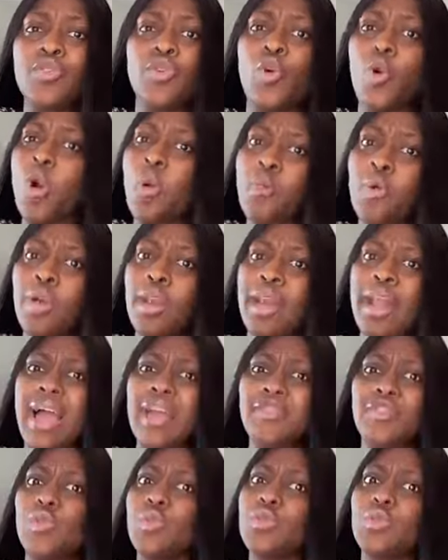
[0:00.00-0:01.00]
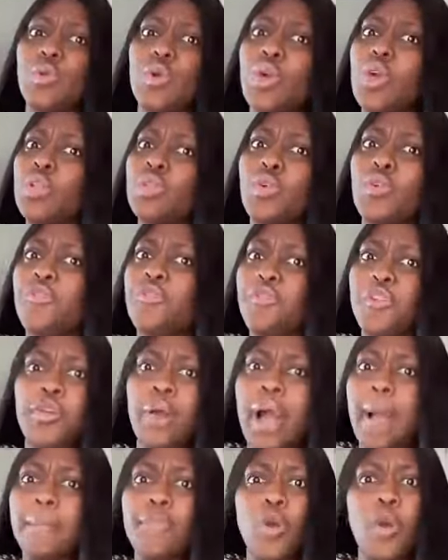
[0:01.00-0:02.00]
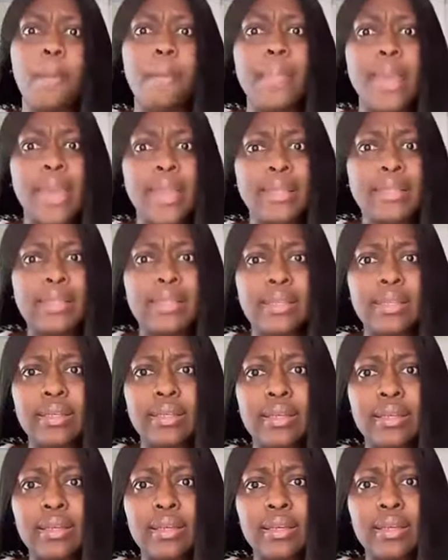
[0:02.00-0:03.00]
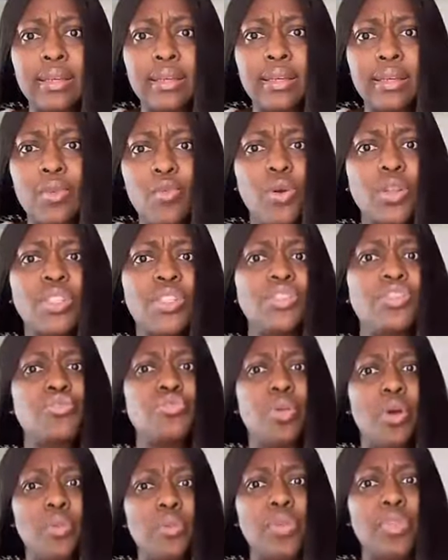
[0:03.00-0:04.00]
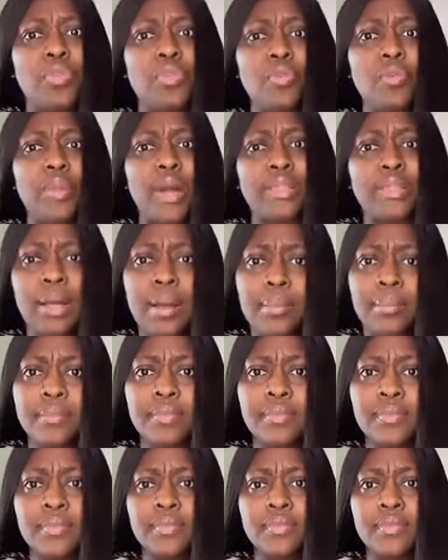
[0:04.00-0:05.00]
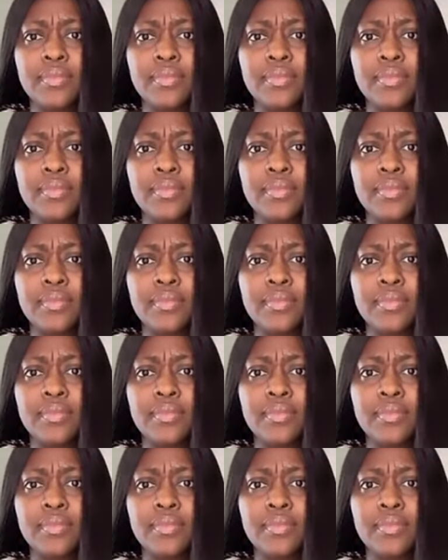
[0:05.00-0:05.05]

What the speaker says: And you come on live to feel I'm your mate? What is wrong with you, madam?